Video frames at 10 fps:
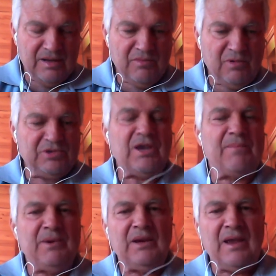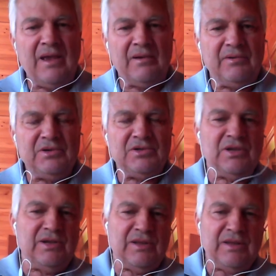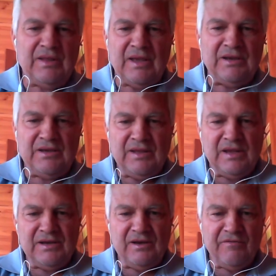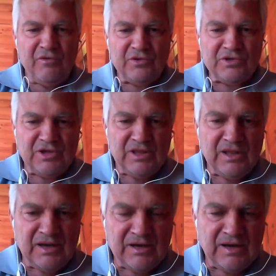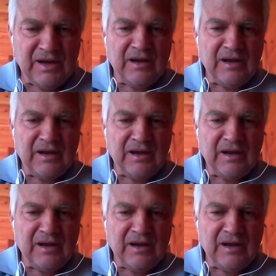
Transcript: What's happening now is they didn't foresee the internet,